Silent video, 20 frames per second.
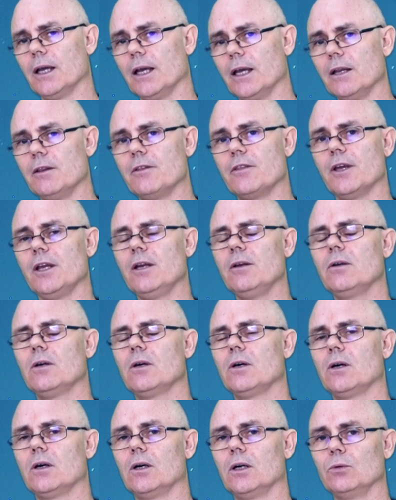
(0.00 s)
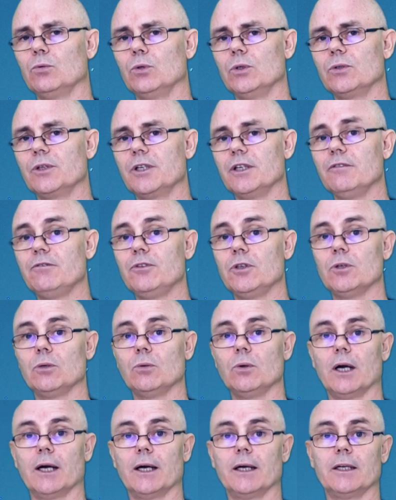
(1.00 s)
And then I will give
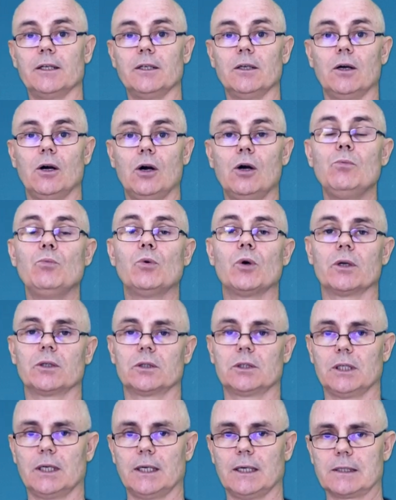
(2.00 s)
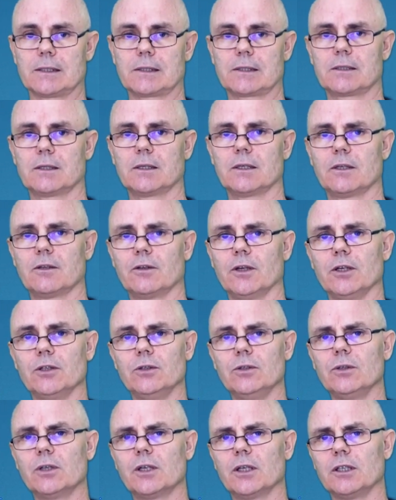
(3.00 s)
you a homework task that
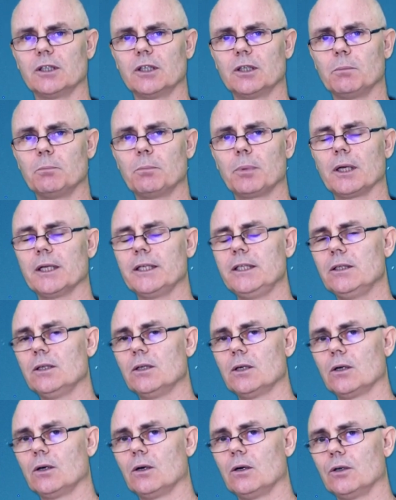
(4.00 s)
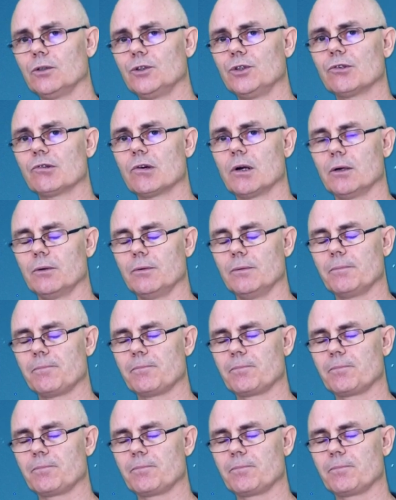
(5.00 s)
you can complete on your own.